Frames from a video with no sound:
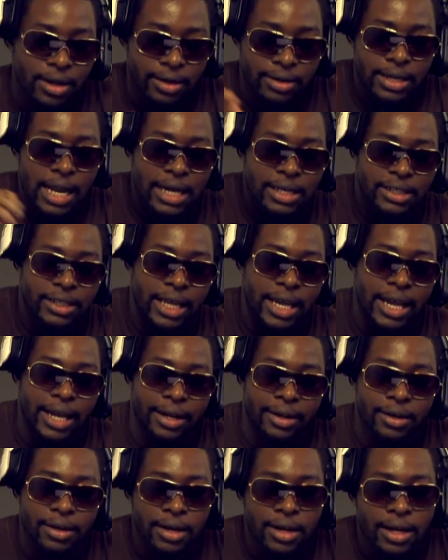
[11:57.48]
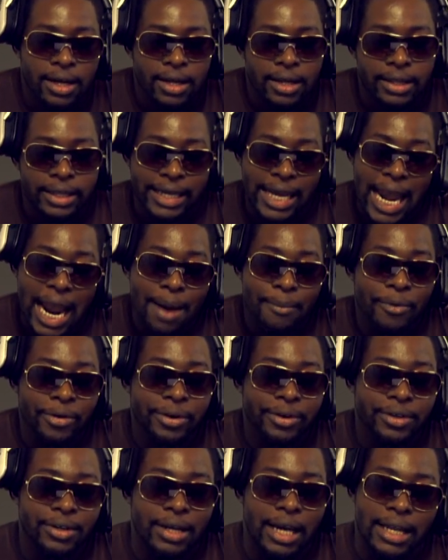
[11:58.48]
Next thing, the
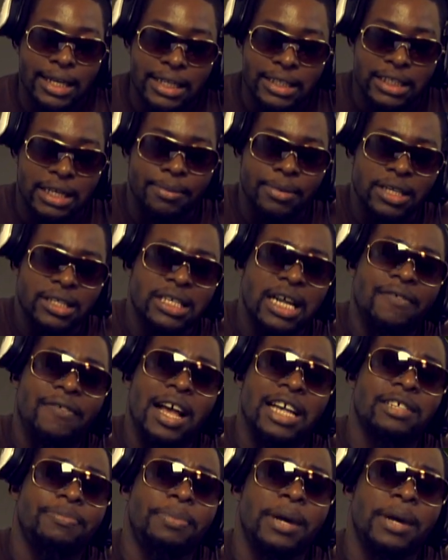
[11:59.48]
camera. And some of the stuff has